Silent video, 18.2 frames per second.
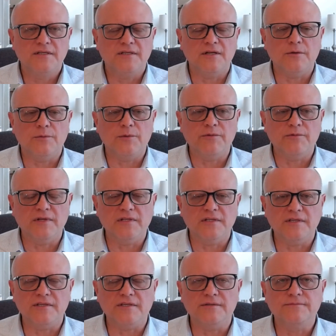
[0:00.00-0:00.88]
we
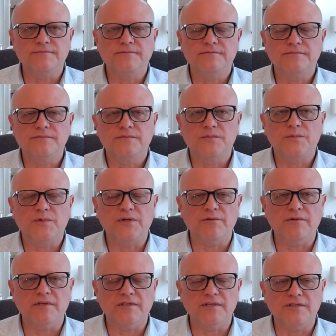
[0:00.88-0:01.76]

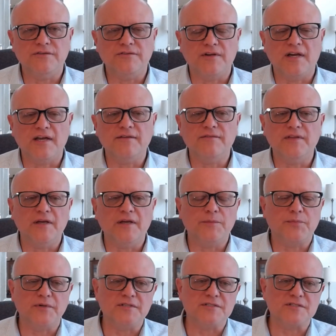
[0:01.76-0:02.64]
really drive
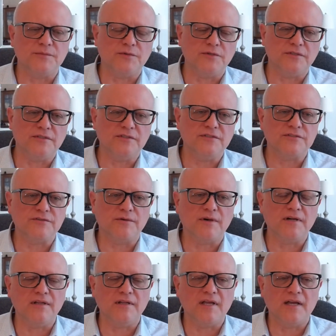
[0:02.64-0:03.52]
that principle
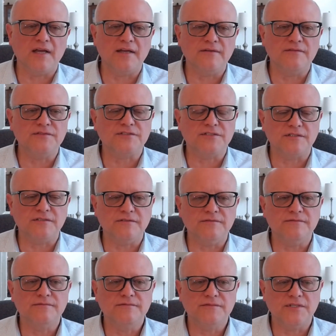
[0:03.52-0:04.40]
into our lives
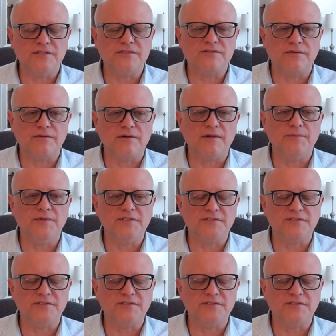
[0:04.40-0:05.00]
and into our